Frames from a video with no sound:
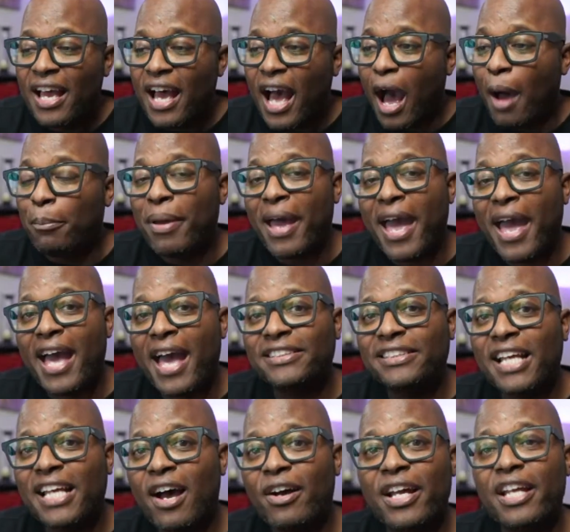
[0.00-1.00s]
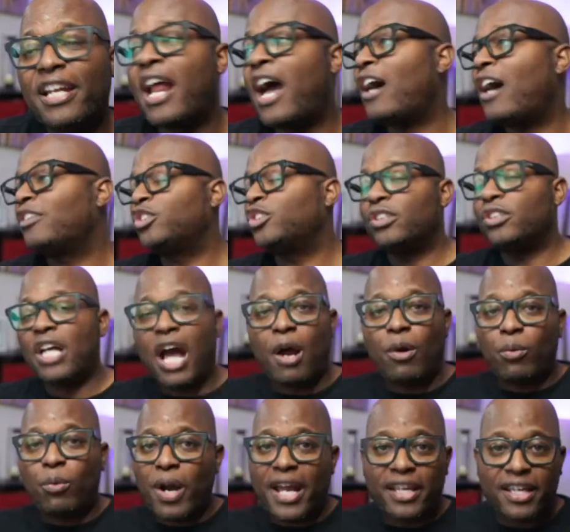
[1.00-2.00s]
I'll pass out, and I'll
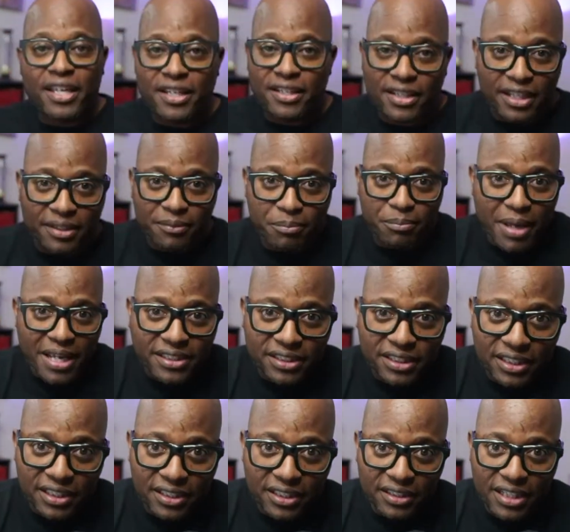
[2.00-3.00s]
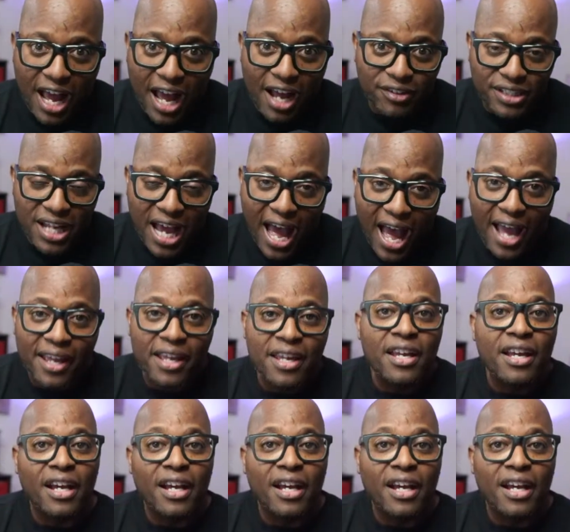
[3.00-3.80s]
wreck, and basically I'll die.